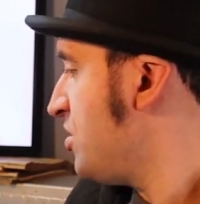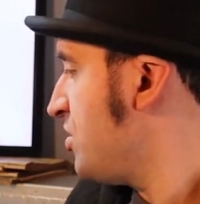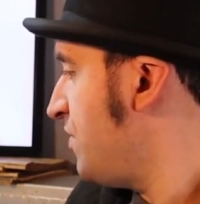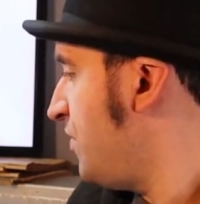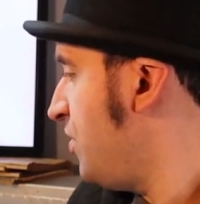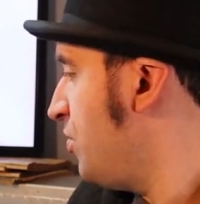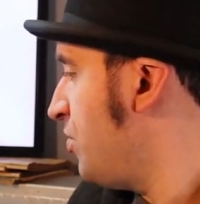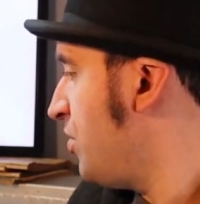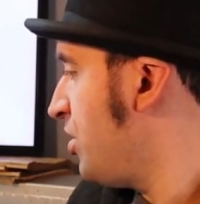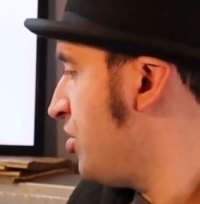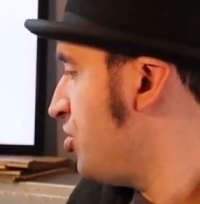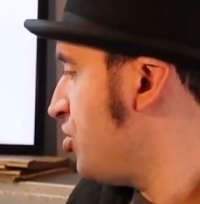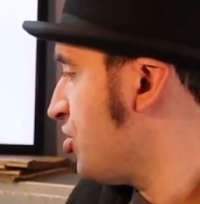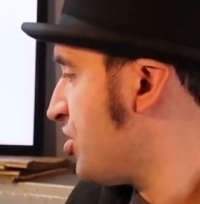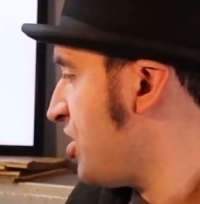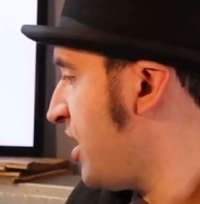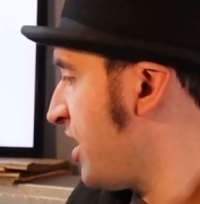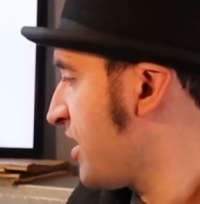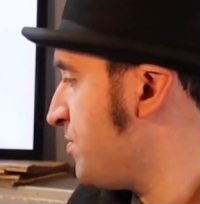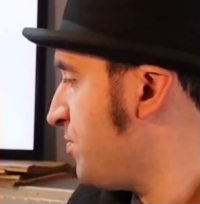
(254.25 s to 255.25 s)
So if you want to
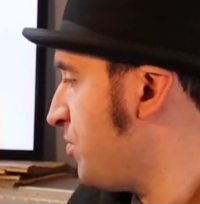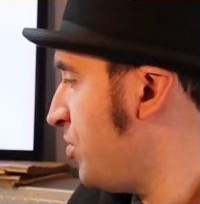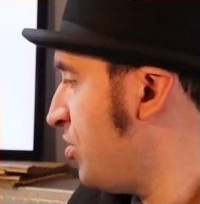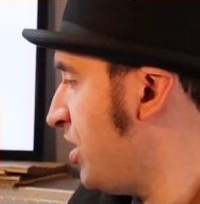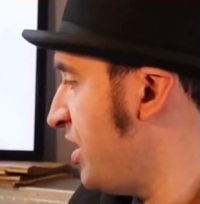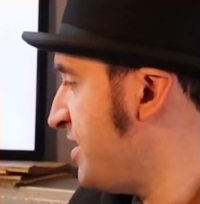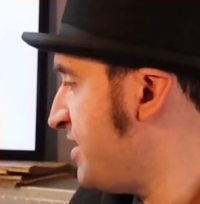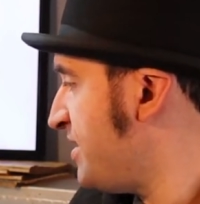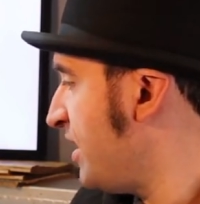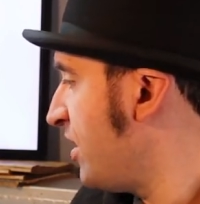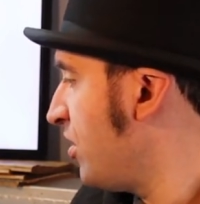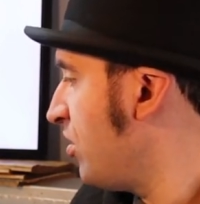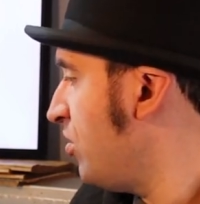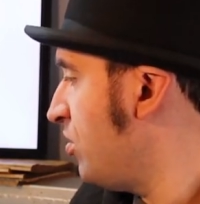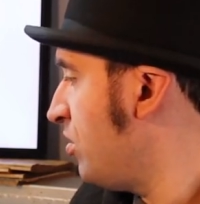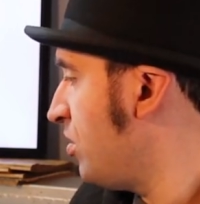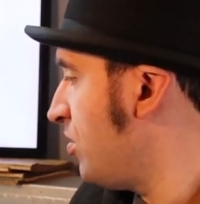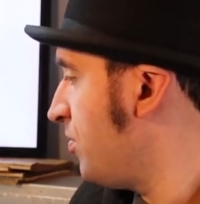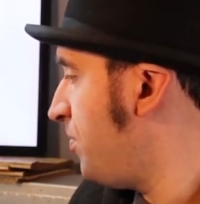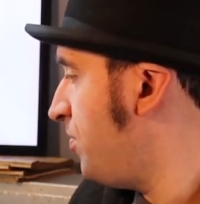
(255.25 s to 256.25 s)
just export a
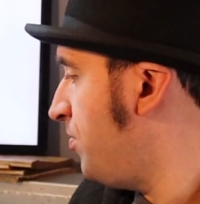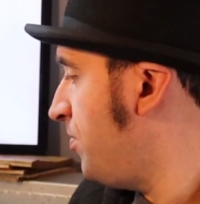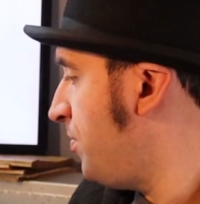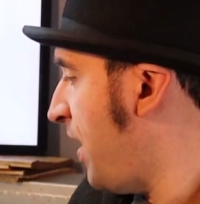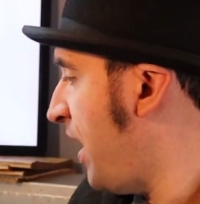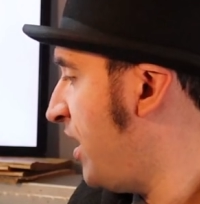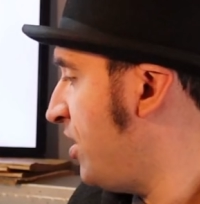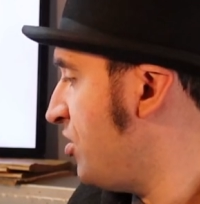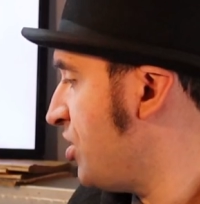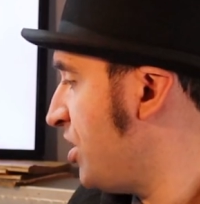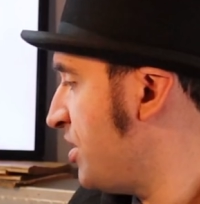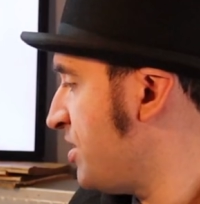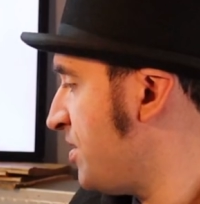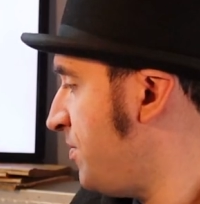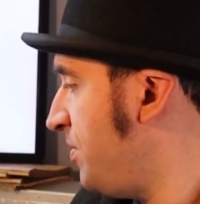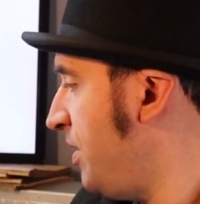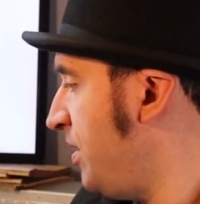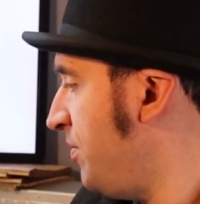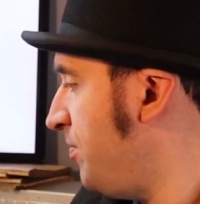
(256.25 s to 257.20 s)
single page as a